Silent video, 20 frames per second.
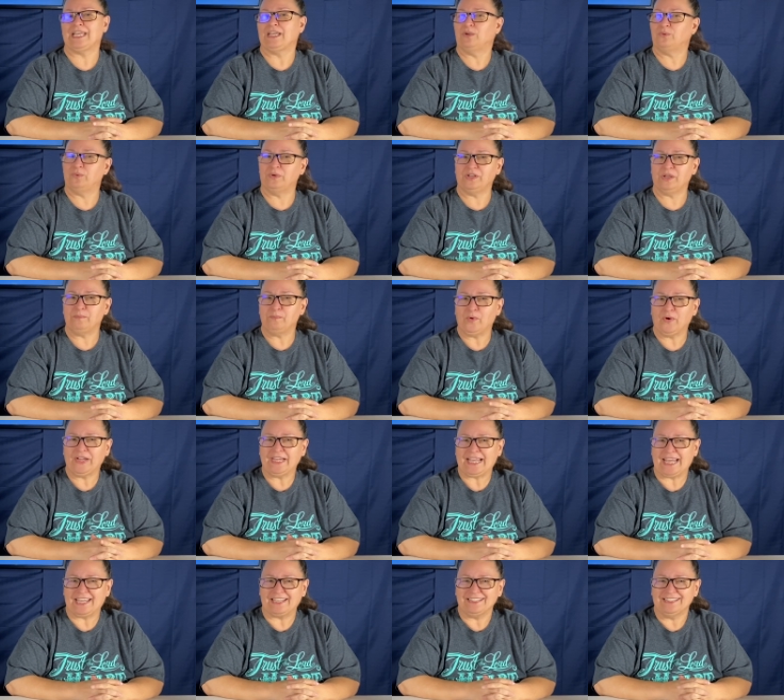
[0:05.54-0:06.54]
Well, good
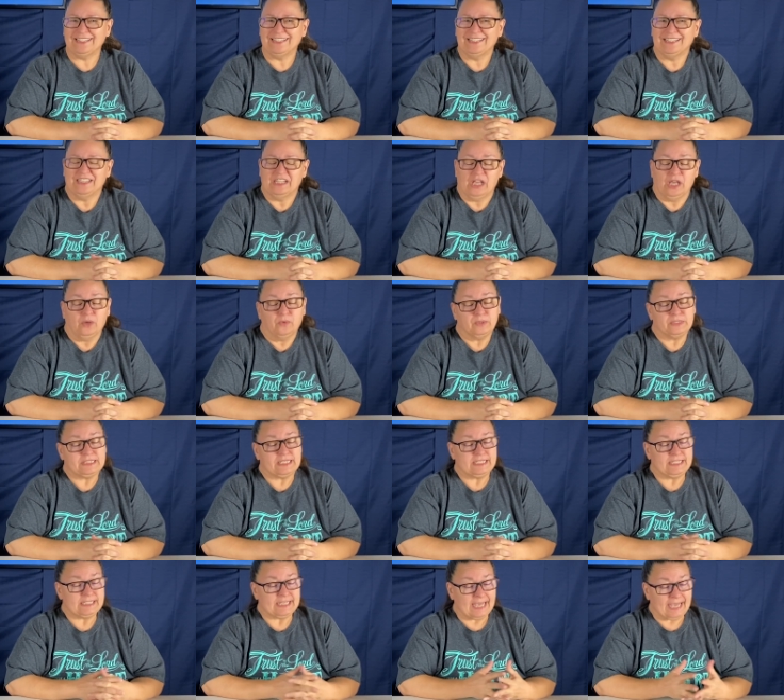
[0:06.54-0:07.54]
morning. Well,
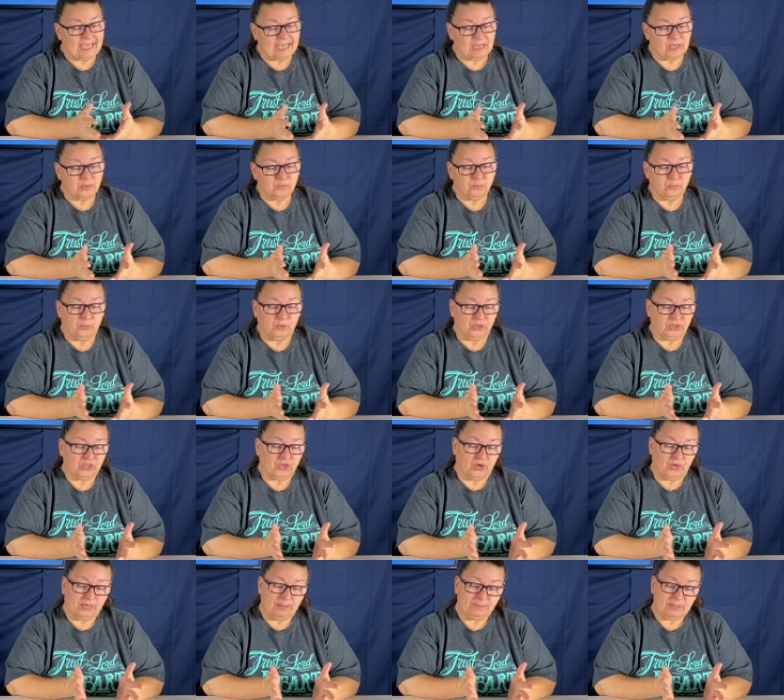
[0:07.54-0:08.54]
today we're
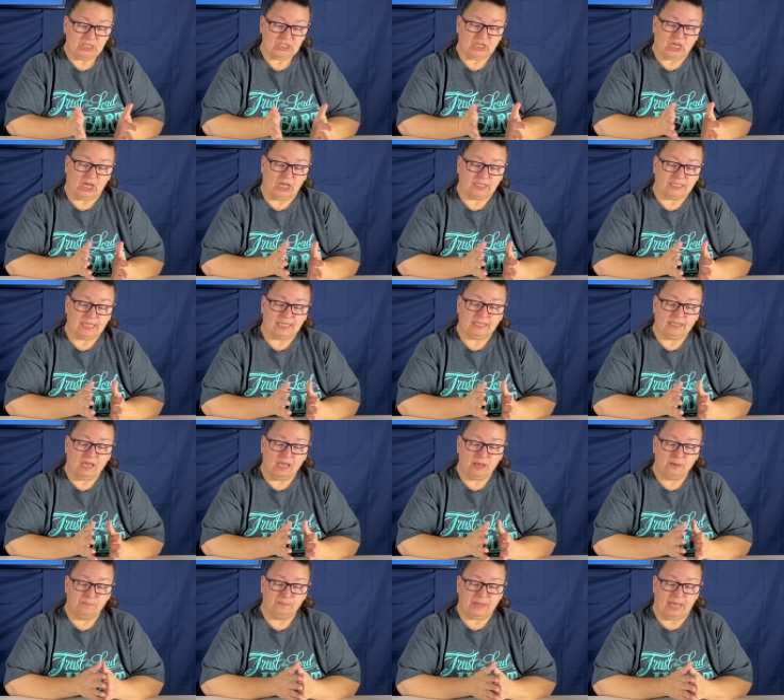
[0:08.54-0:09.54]
going to be talking
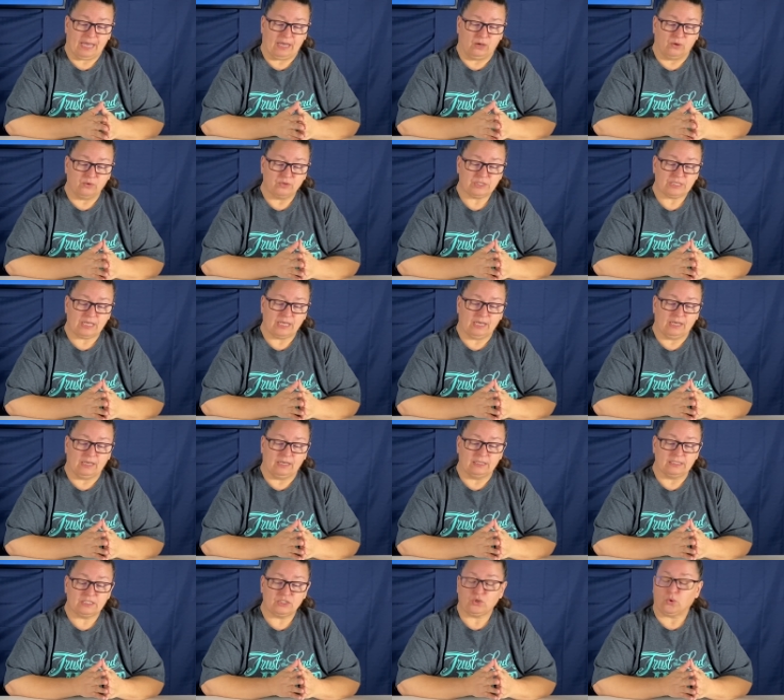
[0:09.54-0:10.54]
about
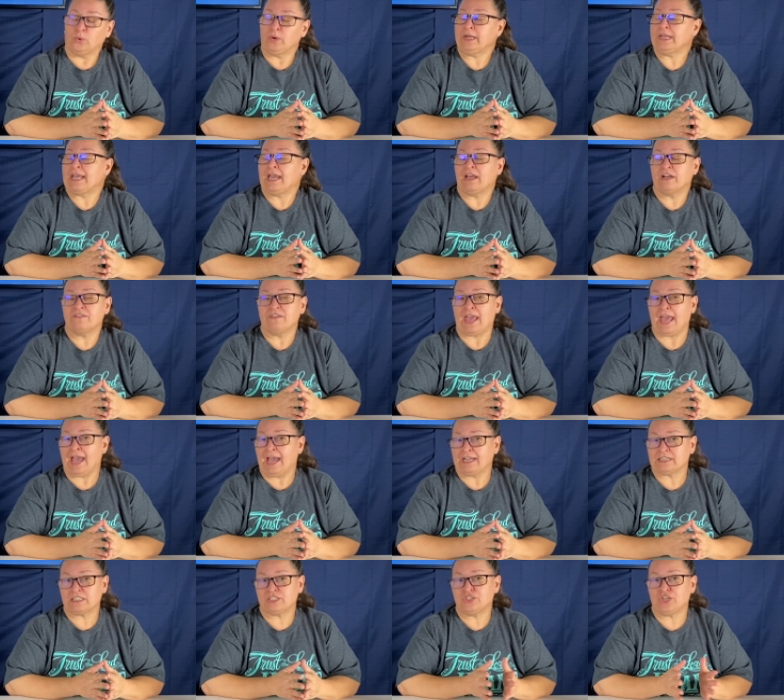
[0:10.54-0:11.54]
a story out of
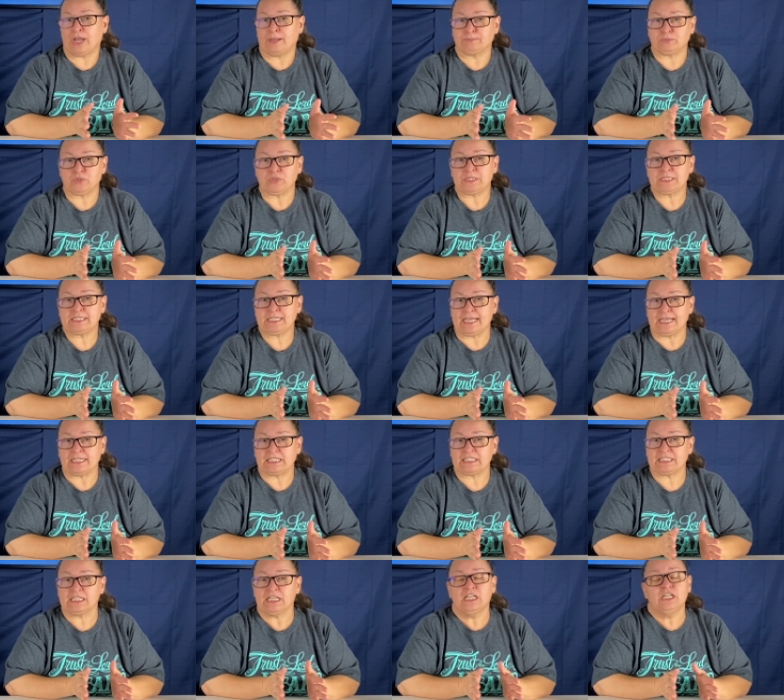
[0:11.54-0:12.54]
Acts chapter
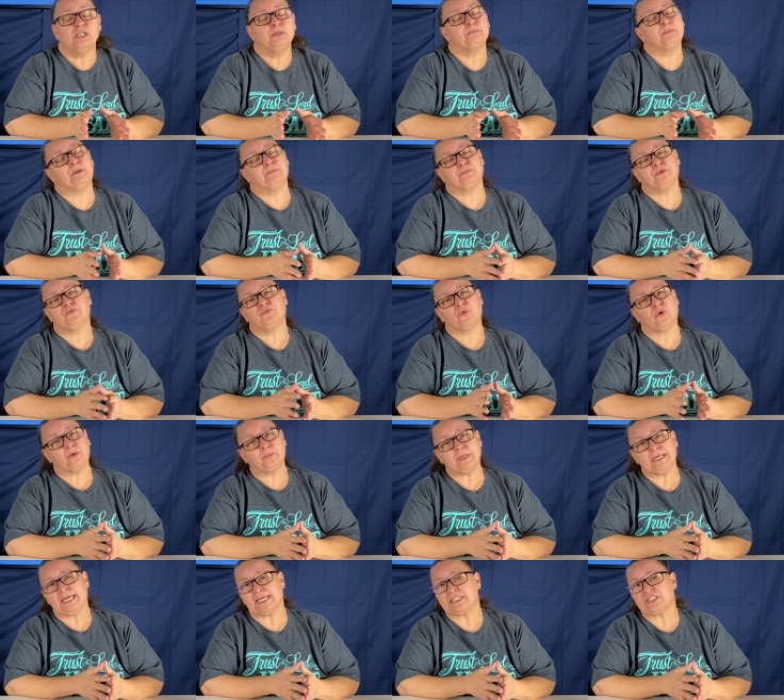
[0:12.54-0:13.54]
6. But before
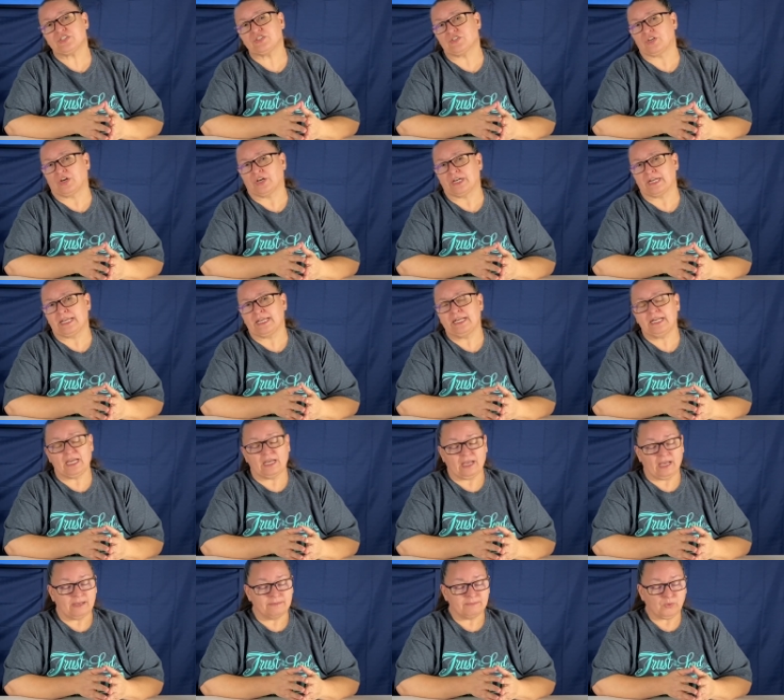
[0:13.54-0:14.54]
we get started,
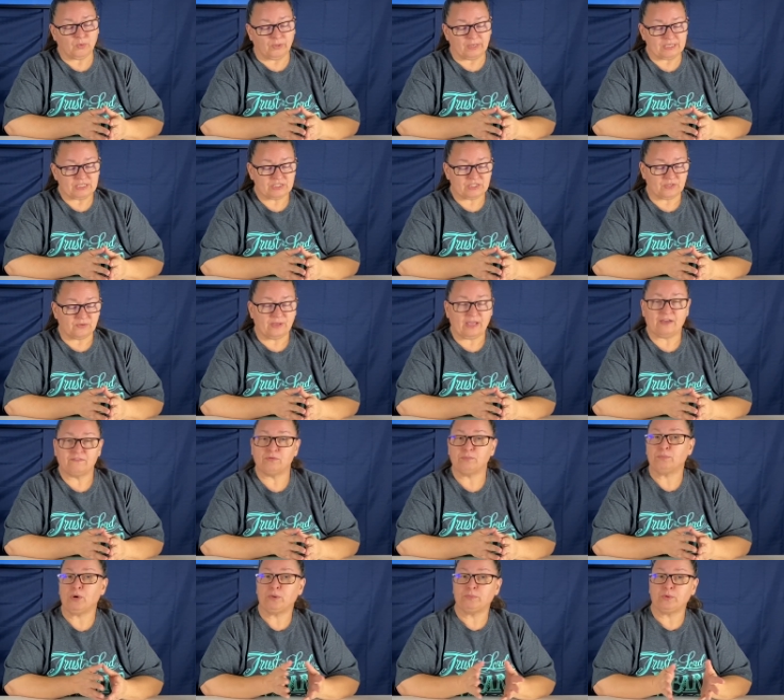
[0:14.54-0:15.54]
I'm going to have a
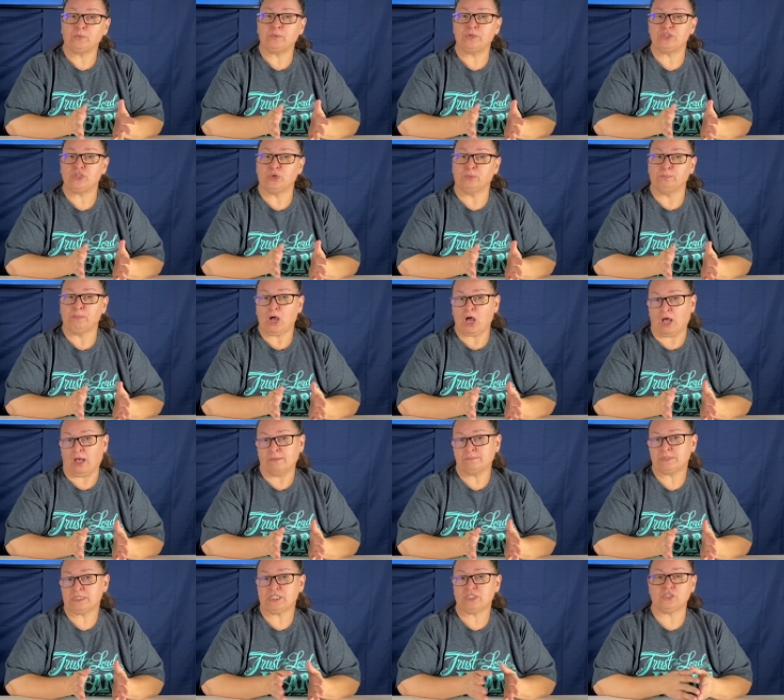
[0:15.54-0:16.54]
moment with your
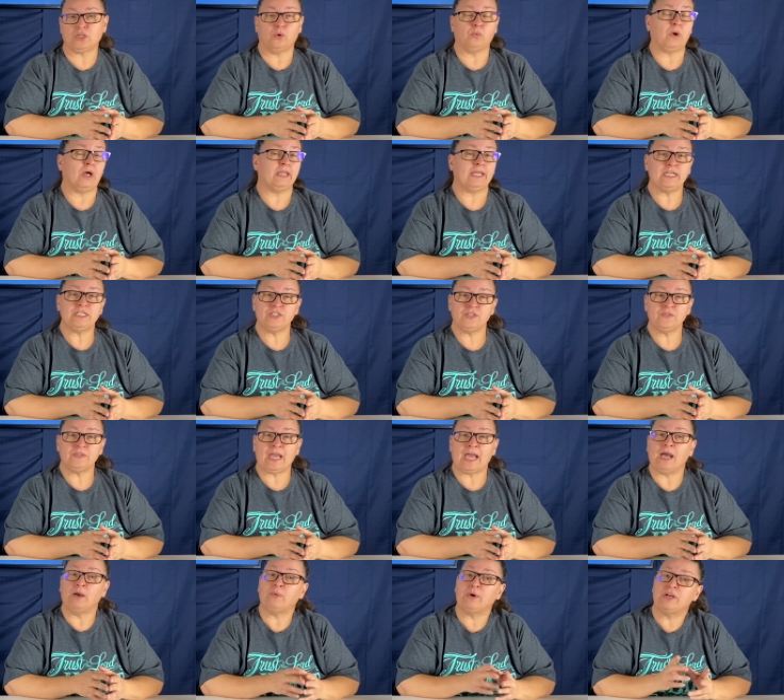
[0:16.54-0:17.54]
moms. So while I do
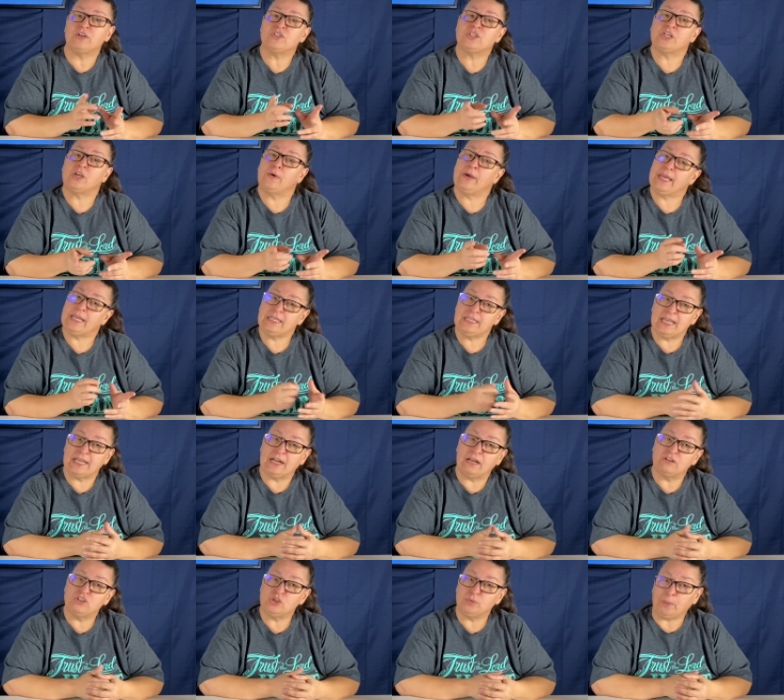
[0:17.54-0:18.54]
that, why don't you go ahead and get
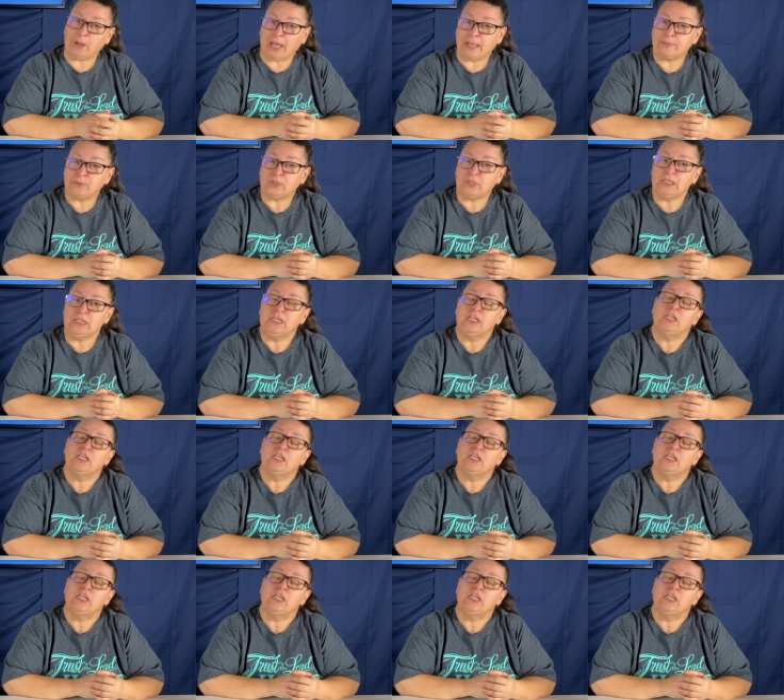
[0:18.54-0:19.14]
out your Bible,